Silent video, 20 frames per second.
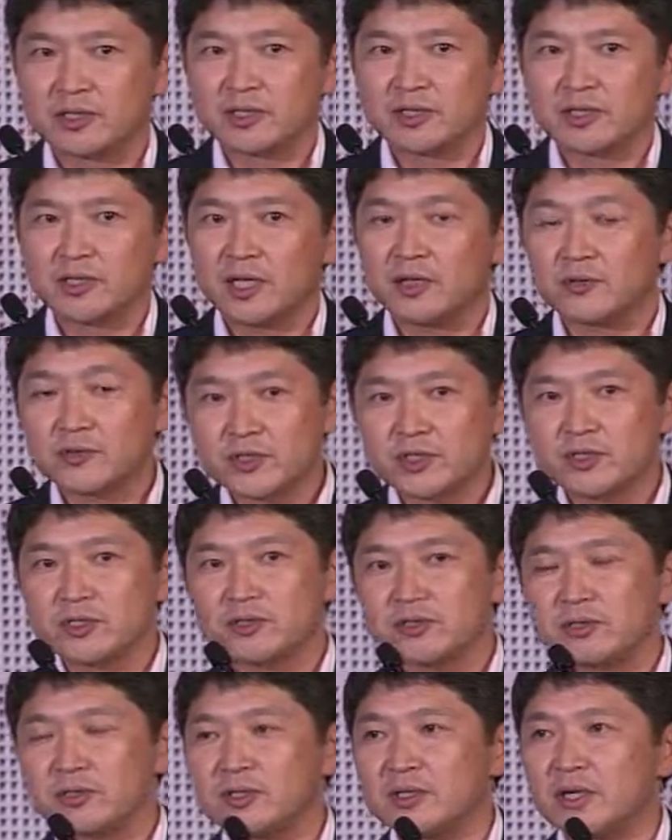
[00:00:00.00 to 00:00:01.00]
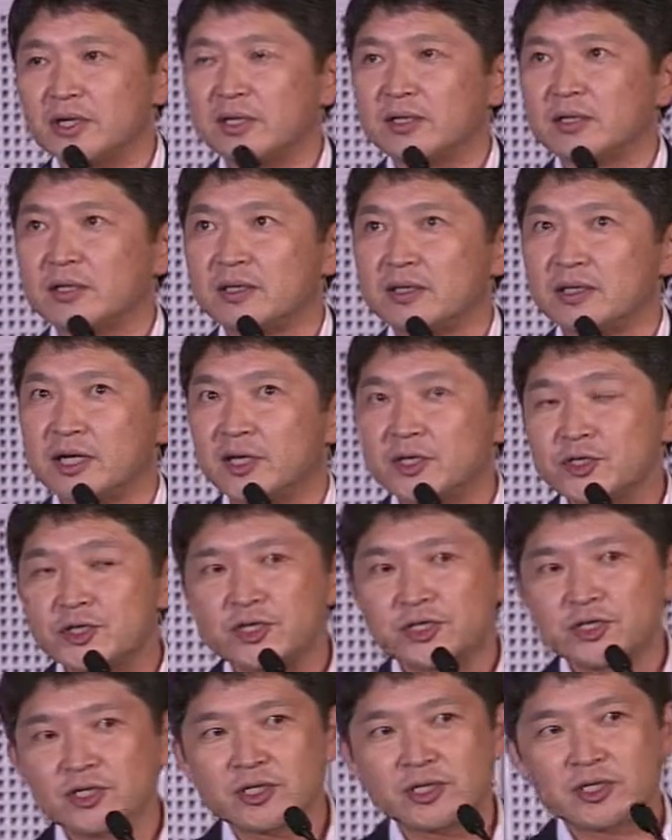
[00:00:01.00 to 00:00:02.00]

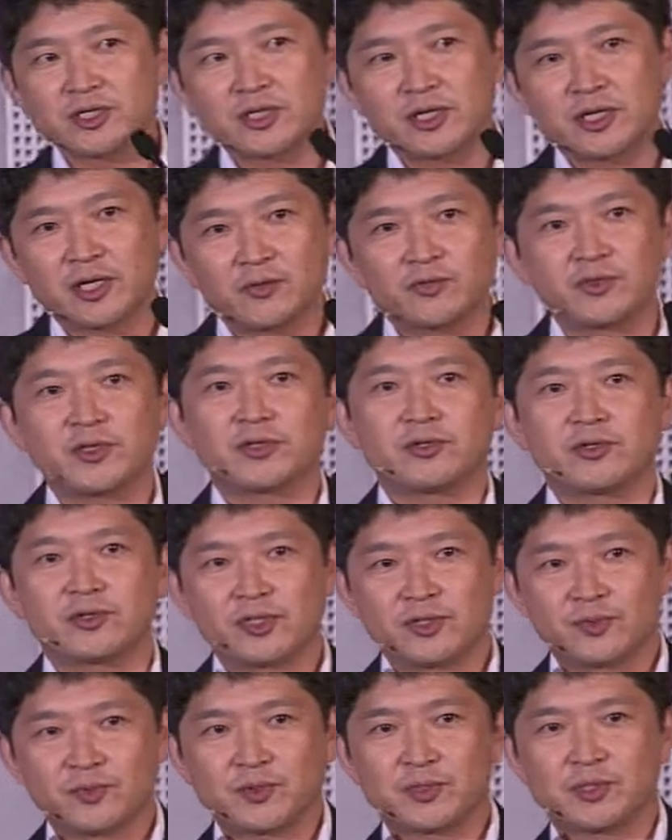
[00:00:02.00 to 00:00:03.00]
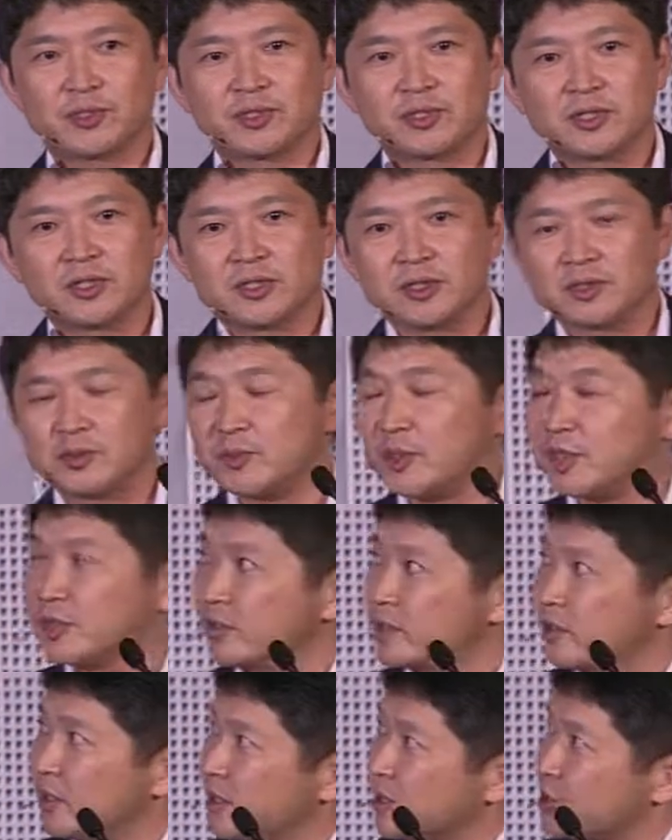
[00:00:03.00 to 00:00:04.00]
IgG has an FC receptor, but
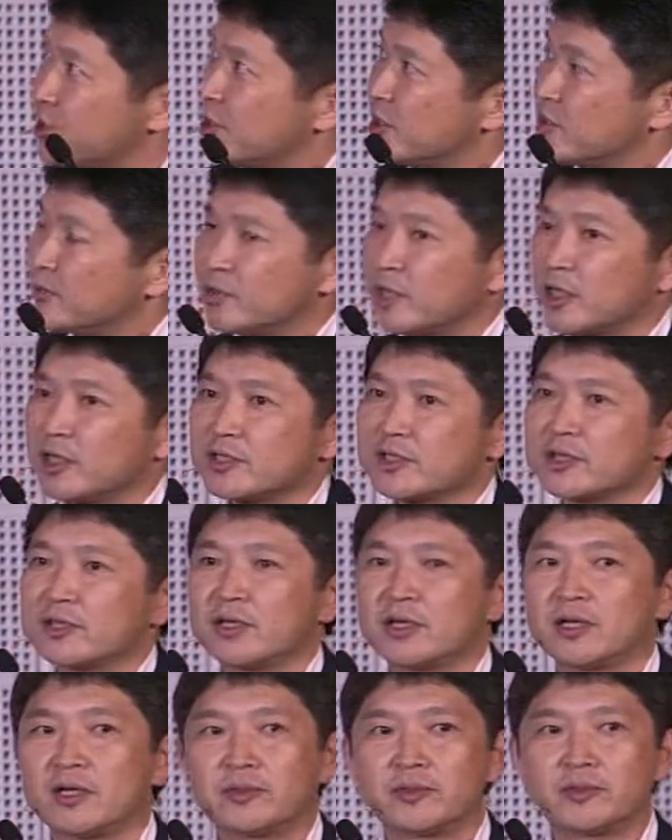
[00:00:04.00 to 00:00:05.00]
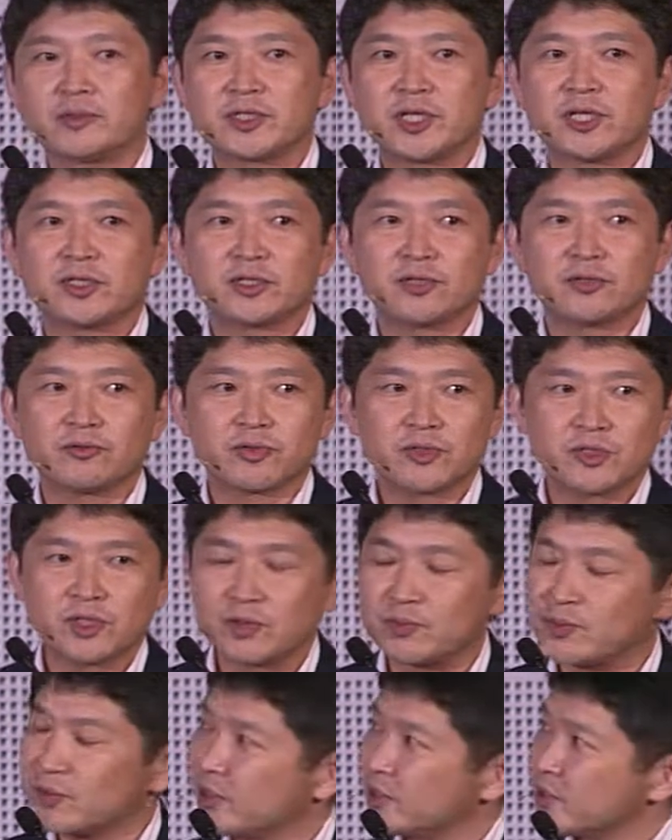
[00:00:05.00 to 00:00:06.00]
the IgM doesn't have such a
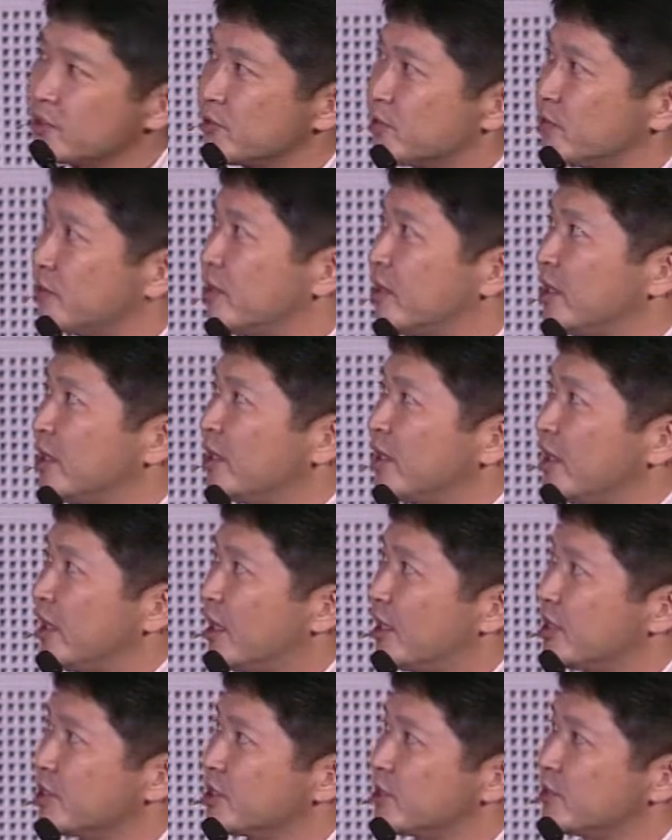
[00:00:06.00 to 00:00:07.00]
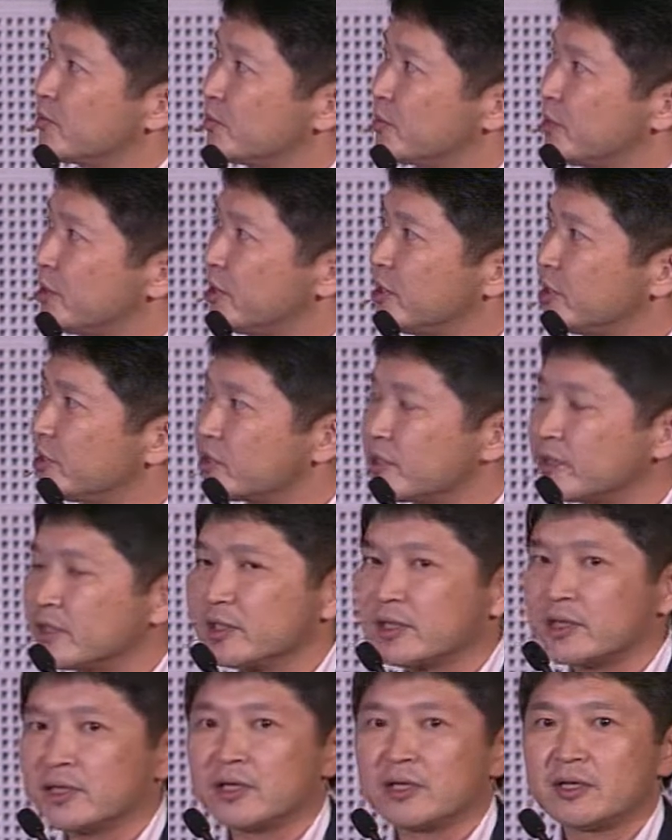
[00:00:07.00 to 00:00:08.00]
receptor, so IgM needs
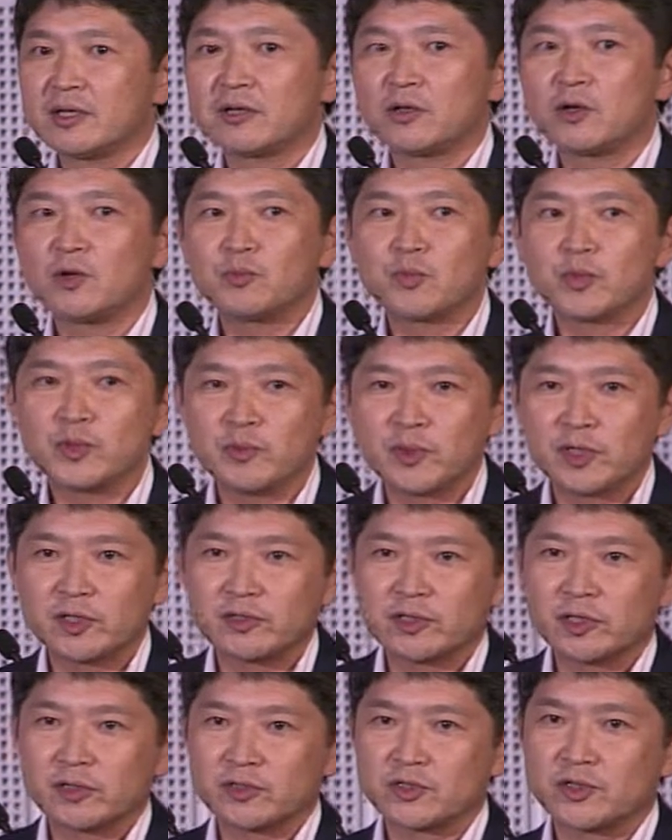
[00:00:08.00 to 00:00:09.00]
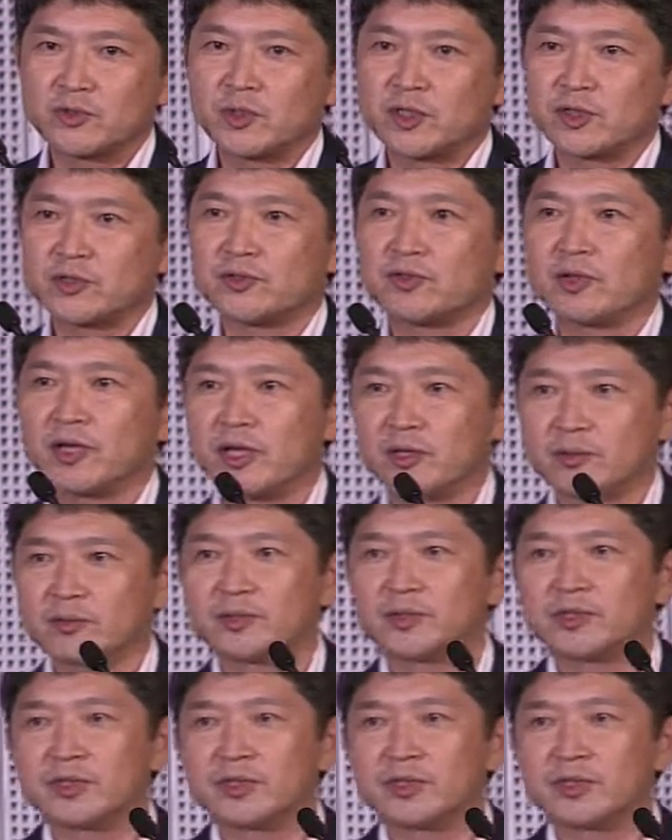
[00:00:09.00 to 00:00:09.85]
complement activation help.